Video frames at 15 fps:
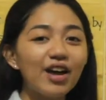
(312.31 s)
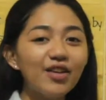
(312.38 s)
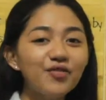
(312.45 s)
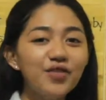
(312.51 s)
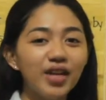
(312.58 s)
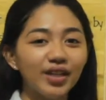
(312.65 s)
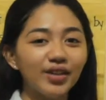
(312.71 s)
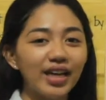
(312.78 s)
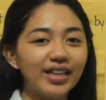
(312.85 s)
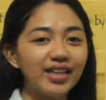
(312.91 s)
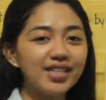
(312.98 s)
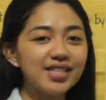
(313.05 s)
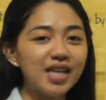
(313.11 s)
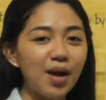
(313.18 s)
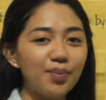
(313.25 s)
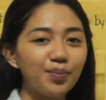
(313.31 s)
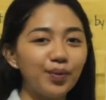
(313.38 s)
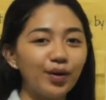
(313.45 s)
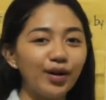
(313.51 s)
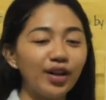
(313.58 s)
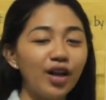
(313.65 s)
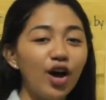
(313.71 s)
have here an
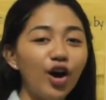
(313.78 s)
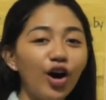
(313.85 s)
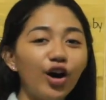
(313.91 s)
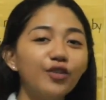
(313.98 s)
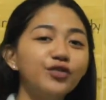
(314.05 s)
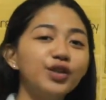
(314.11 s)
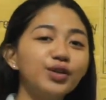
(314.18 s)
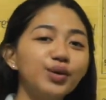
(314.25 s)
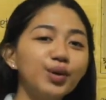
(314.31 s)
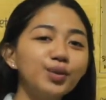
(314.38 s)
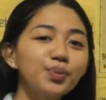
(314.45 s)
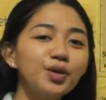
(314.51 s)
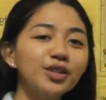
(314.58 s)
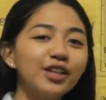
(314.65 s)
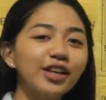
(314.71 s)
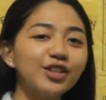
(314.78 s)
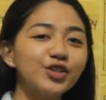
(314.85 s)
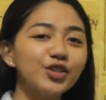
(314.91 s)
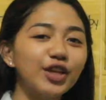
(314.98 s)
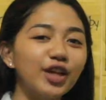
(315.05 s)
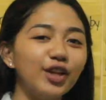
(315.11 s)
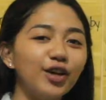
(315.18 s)
example of the growth
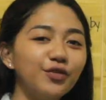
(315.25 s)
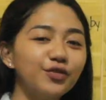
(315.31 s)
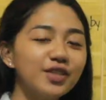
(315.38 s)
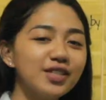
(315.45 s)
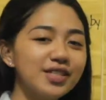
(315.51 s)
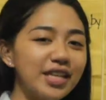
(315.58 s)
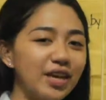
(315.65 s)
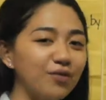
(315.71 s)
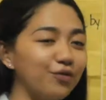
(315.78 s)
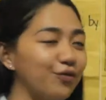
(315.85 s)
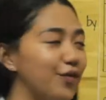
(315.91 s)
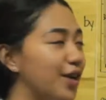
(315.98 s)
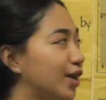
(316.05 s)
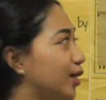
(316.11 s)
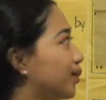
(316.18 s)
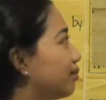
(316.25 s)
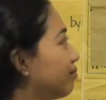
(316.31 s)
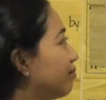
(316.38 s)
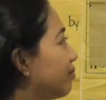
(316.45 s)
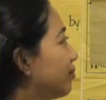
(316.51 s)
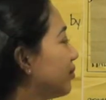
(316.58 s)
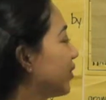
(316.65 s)
potential of the same firm.
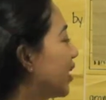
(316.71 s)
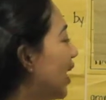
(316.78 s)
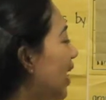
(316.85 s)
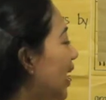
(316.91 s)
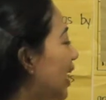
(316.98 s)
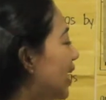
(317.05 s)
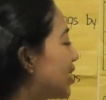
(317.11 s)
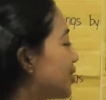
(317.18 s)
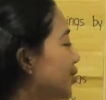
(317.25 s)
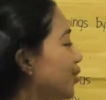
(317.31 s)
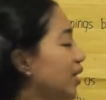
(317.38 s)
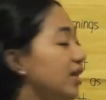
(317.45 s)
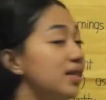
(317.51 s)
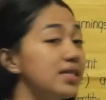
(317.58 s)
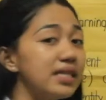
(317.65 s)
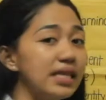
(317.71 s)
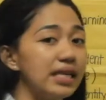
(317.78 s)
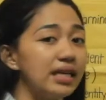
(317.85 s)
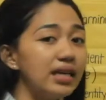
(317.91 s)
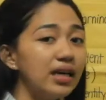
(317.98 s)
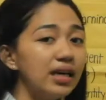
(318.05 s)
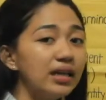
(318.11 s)
As you can
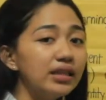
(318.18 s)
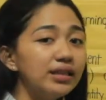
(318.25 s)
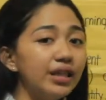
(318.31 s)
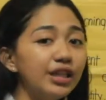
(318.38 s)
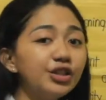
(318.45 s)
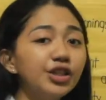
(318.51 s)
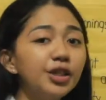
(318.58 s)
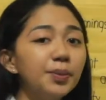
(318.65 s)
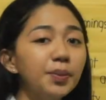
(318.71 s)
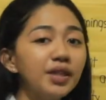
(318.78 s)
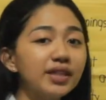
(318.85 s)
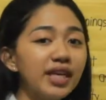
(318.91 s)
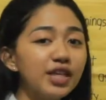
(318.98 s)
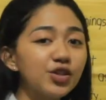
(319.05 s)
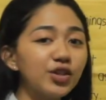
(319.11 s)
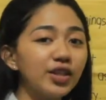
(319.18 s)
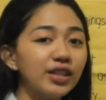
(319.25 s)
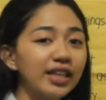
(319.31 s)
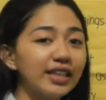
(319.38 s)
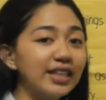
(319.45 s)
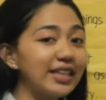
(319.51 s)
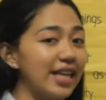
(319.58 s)
see, the interpretation
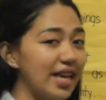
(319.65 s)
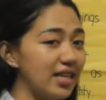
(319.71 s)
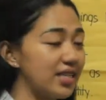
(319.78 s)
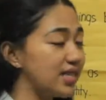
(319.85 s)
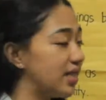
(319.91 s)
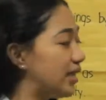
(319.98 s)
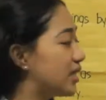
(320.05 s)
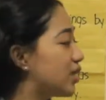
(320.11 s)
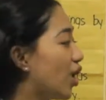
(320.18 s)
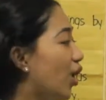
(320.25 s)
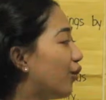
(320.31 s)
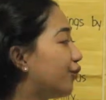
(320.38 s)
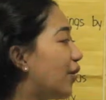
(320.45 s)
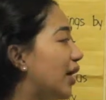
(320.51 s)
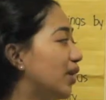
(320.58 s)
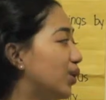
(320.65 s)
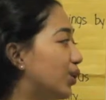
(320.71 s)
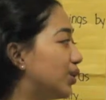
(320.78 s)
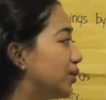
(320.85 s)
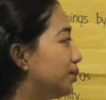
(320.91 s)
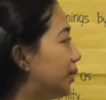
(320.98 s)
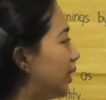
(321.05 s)
and analysis
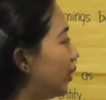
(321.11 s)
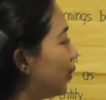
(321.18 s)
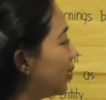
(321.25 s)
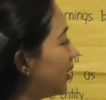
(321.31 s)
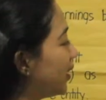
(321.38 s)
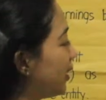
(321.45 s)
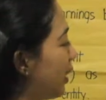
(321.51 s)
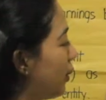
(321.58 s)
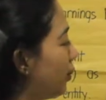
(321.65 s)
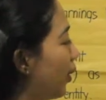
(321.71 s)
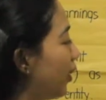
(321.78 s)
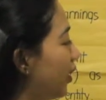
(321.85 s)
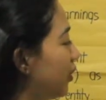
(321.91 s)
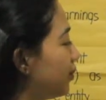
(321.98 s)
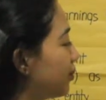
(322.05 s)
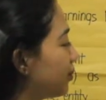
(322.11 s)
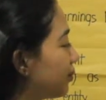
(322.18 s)
followed below the table.